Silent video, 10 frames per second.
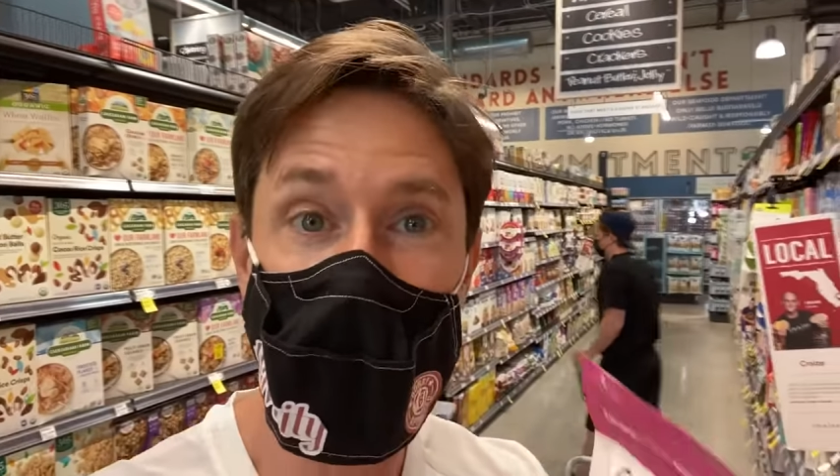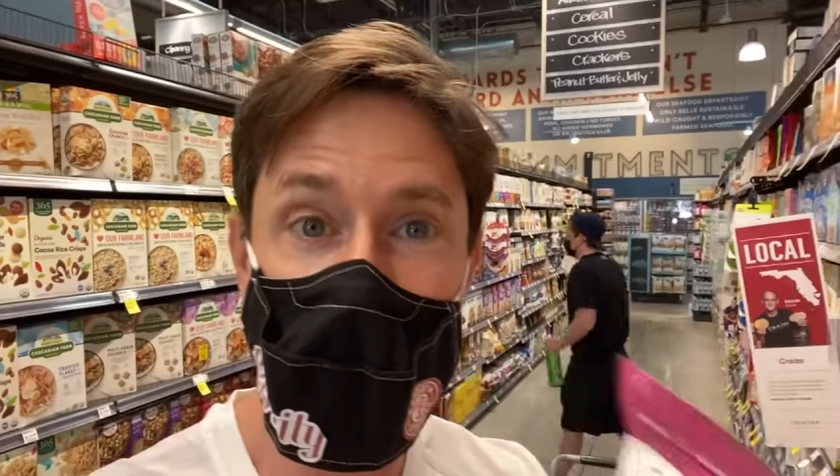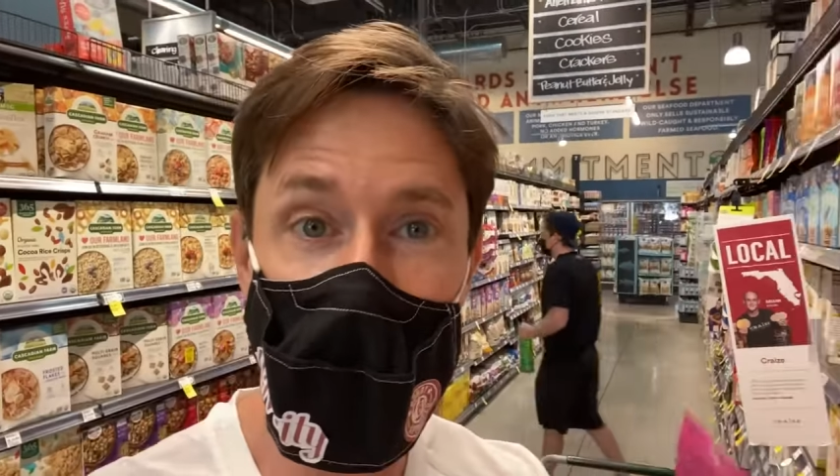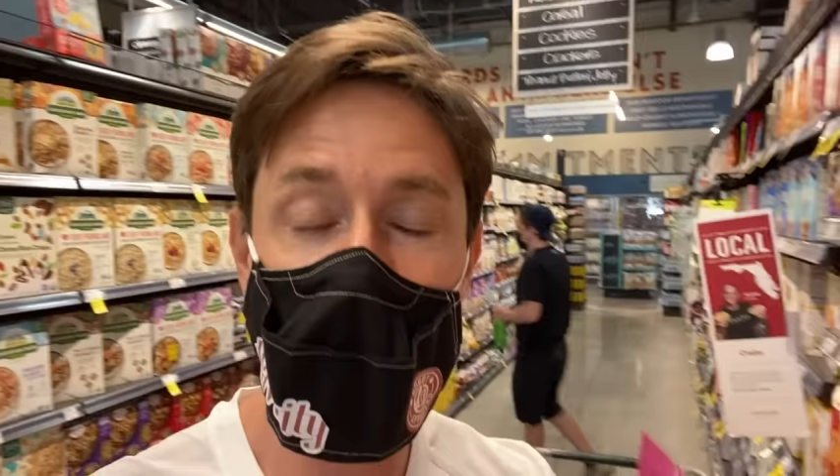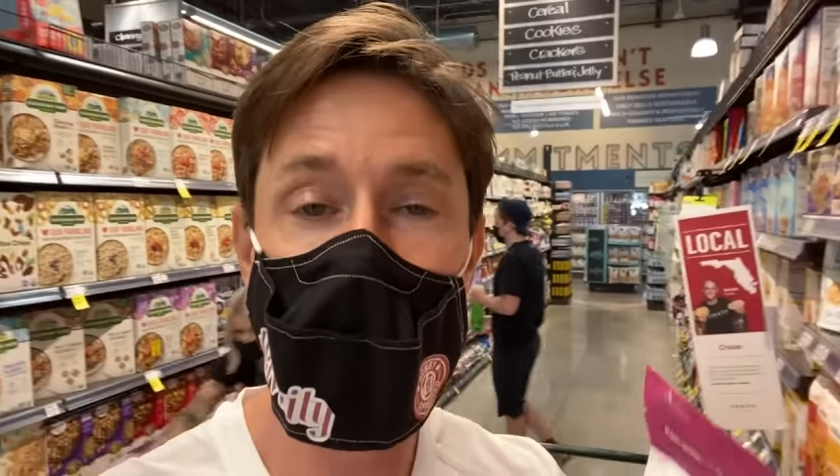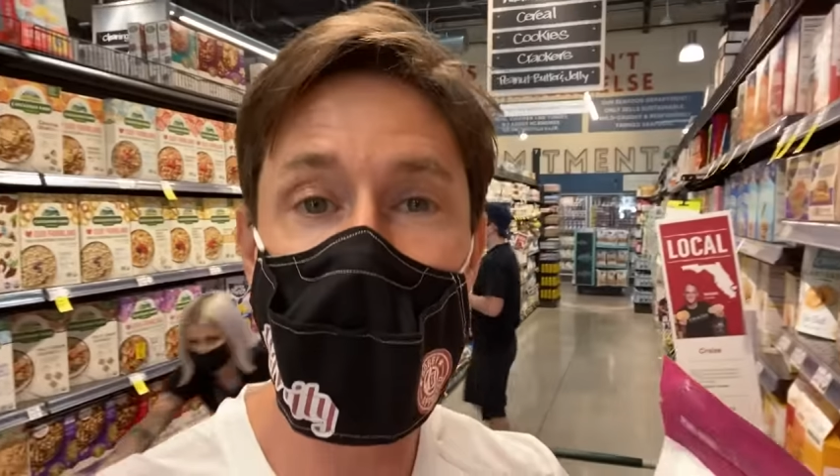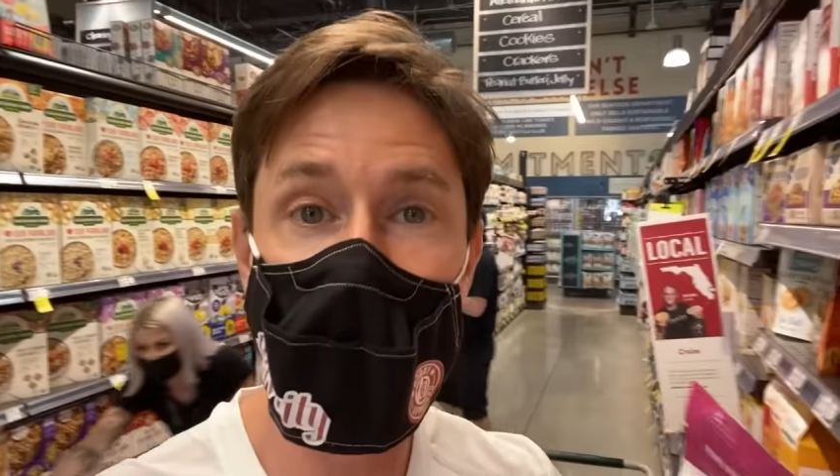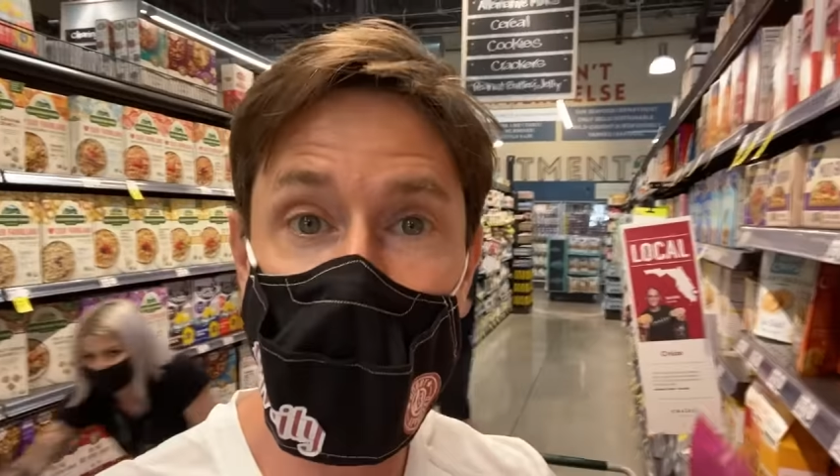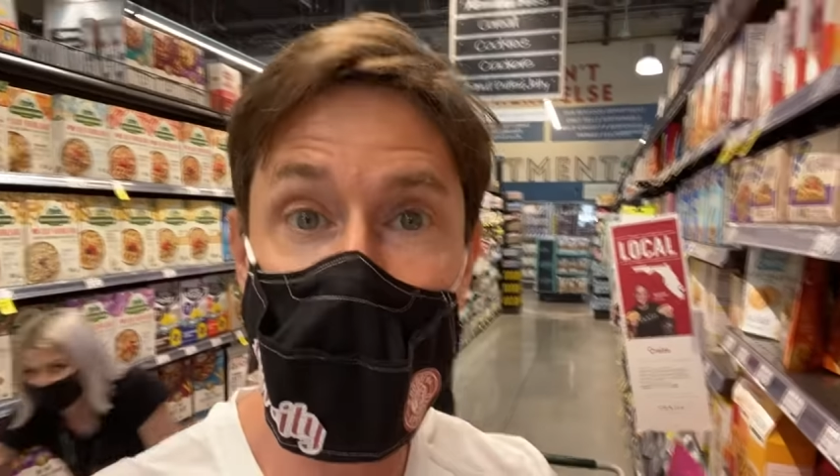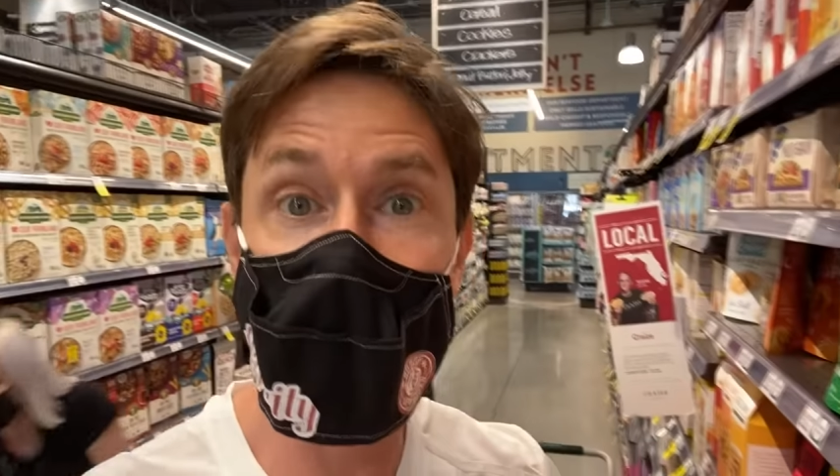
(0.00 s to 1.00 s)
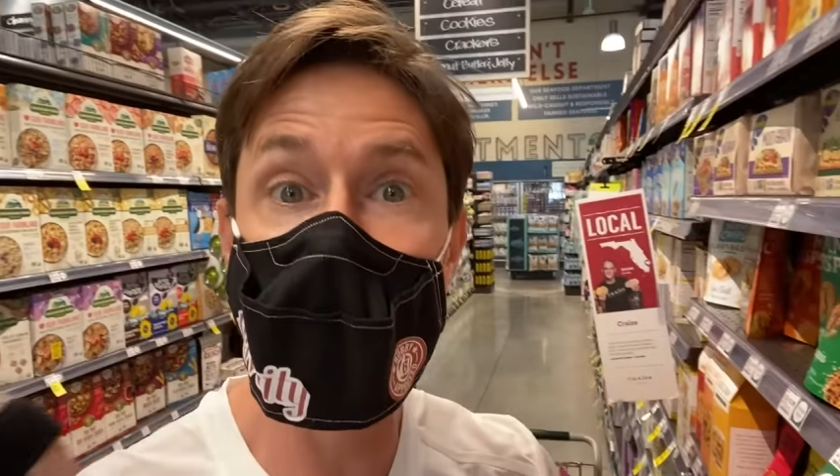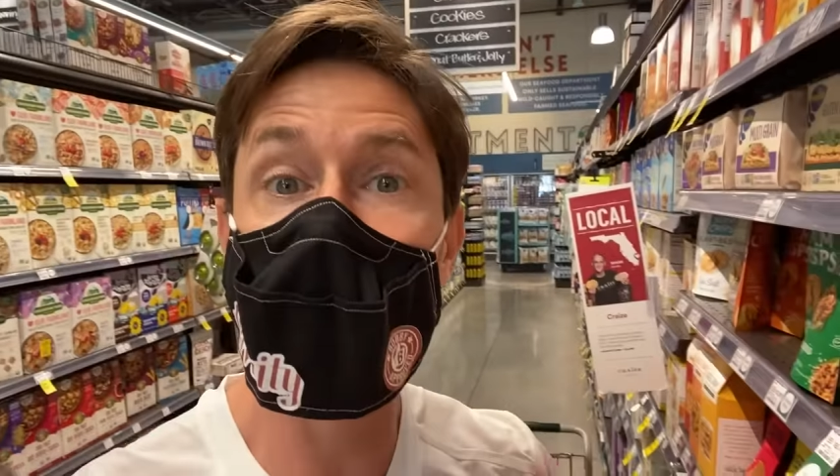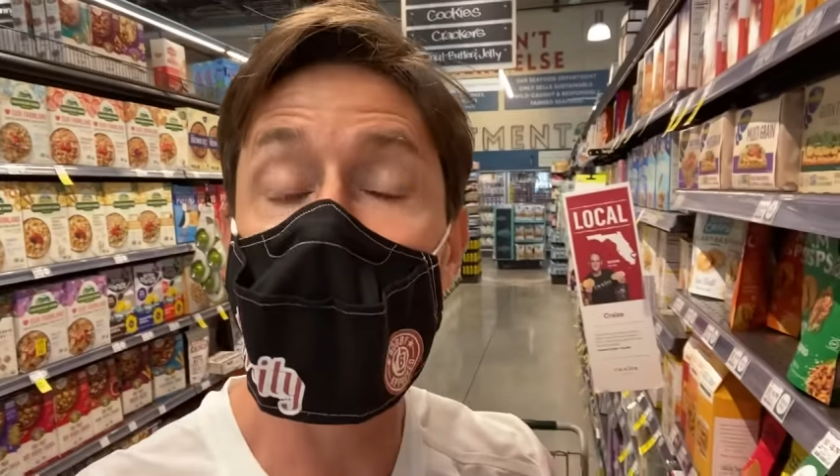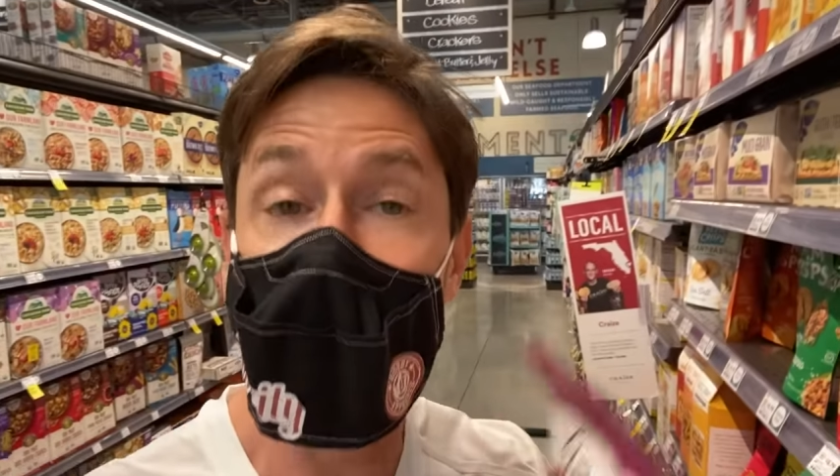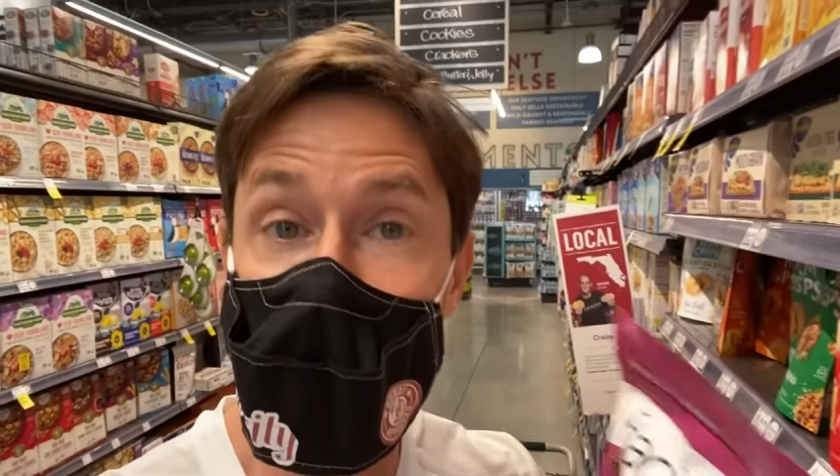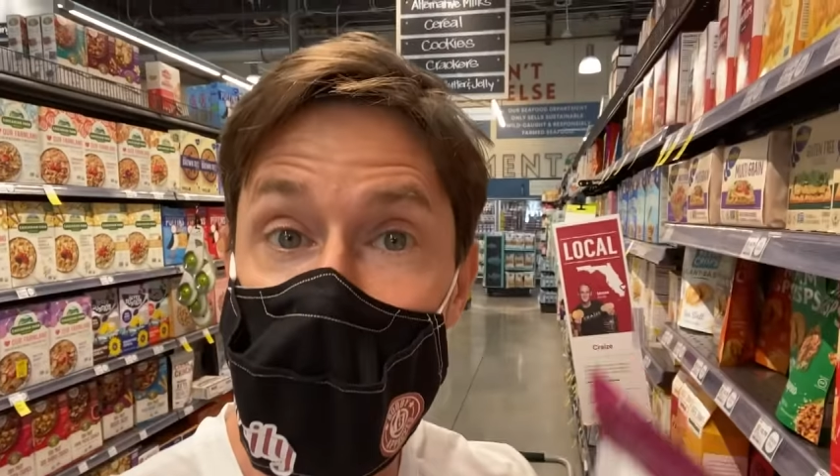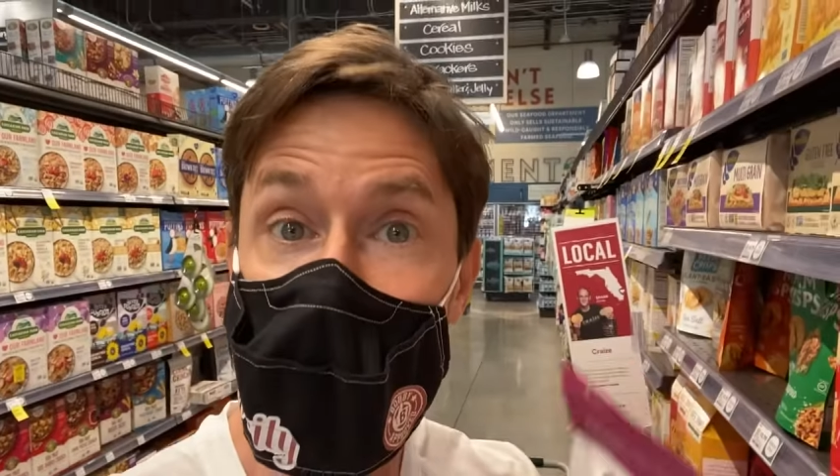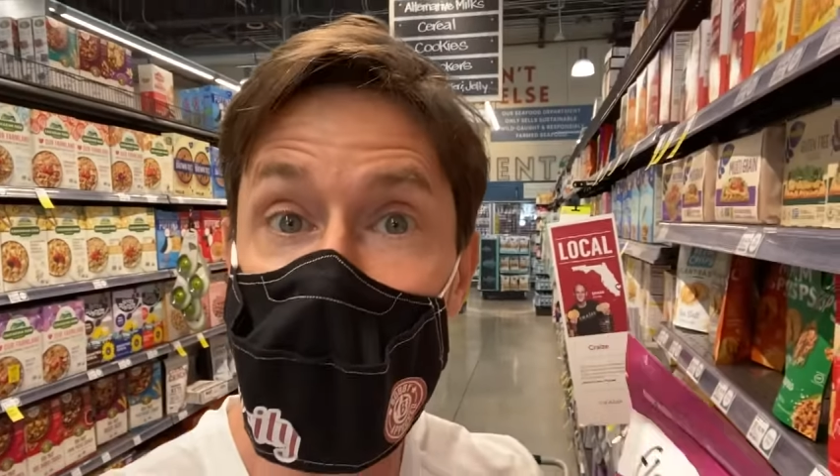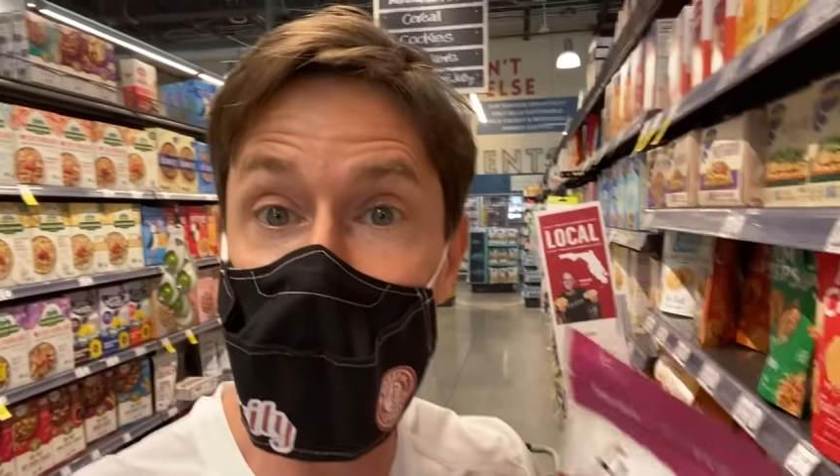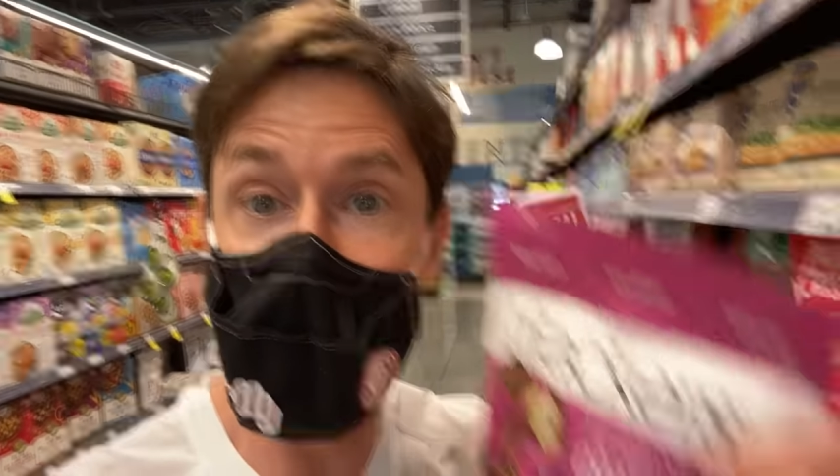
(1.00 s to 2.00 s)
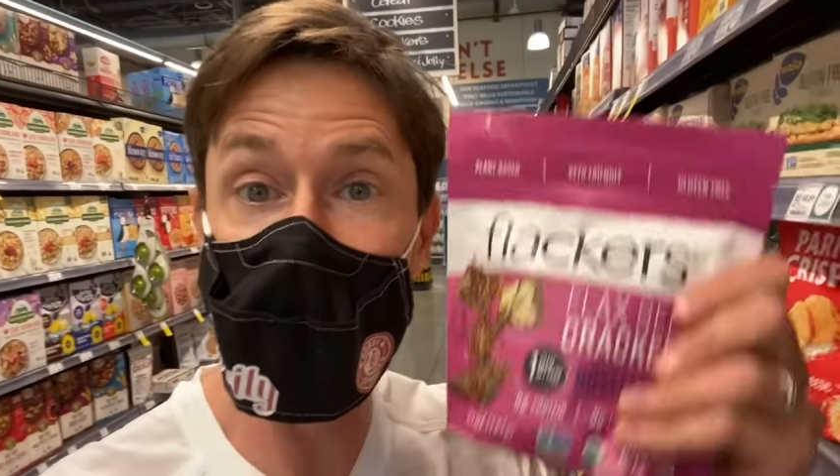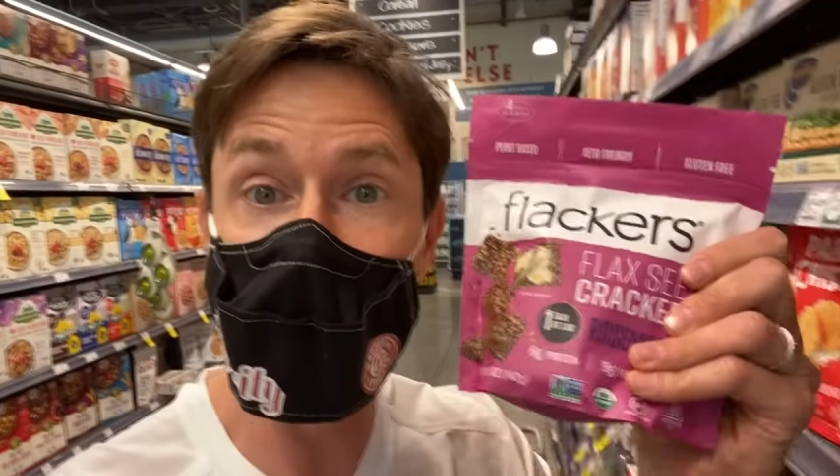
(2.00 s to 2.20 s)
diabetic-friendly, anti-aging,